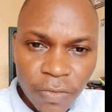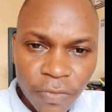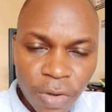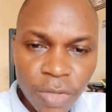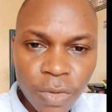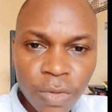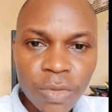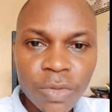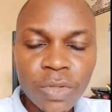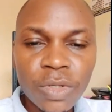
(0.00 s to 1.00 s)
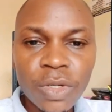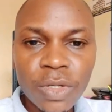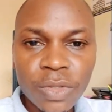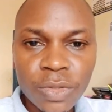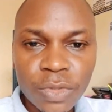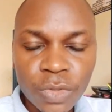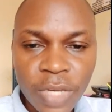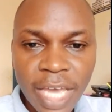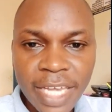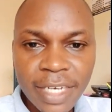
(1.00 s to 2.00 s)
For you to
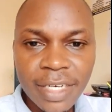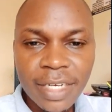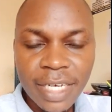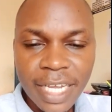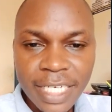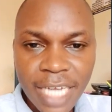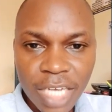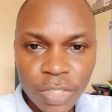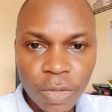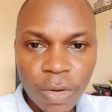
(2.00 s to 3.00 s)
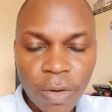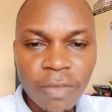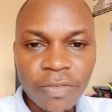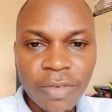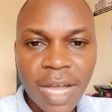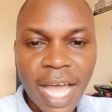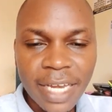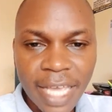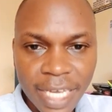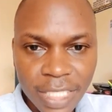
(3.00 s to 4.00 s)
gain the title of
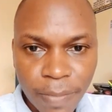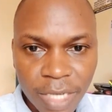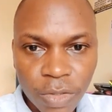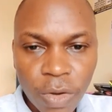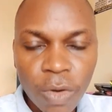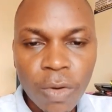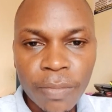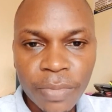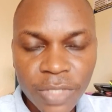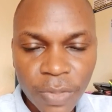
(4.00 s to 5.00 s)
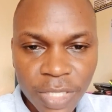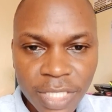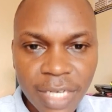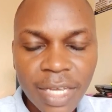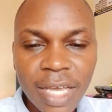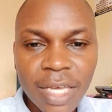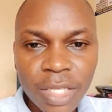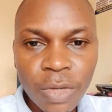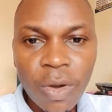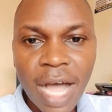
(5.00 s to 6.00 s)
an expert or computer wizard,
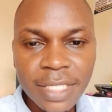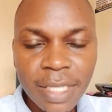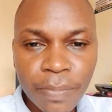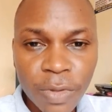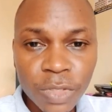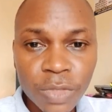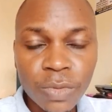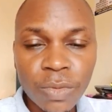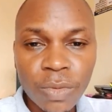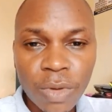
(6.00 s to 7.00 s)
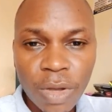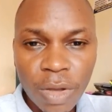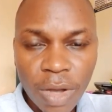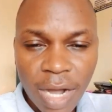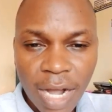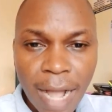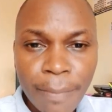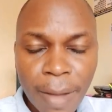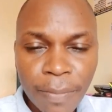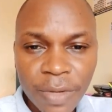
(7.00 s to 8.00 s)
you are supposed to
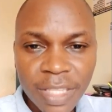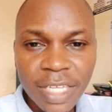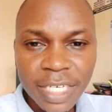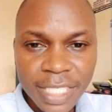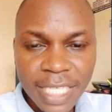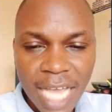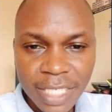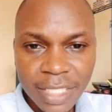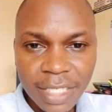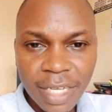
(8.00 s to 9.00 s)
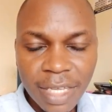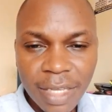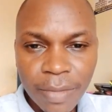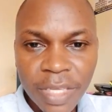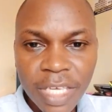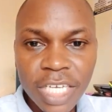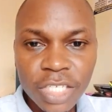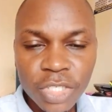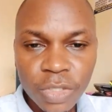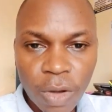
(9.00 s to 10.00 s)
come up with research.
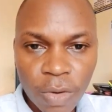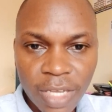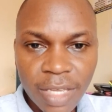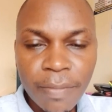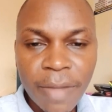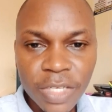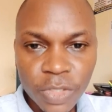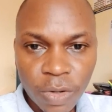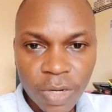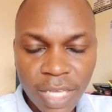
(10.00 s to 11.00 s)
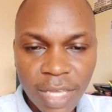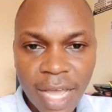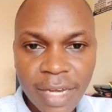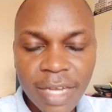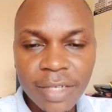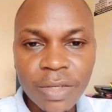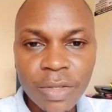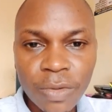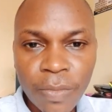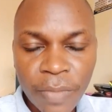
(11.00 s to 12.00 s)
Begin slowly by slowly, and then
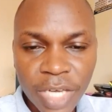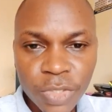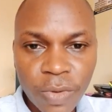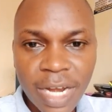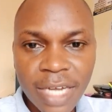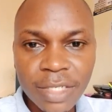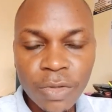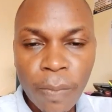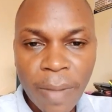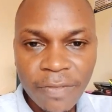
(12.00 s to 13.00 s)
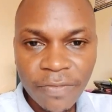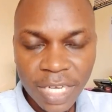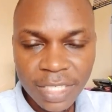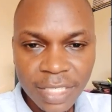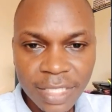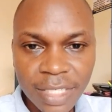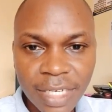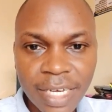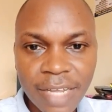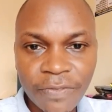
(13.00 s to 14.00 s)
you make sure that you perfect it
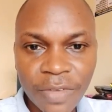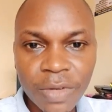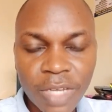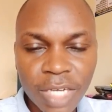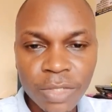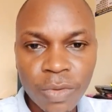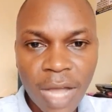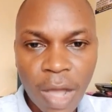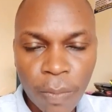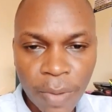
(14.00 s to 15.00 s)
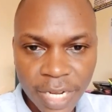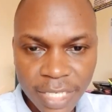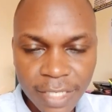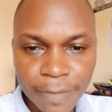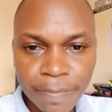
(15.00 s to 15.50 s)
in the field that you are operating.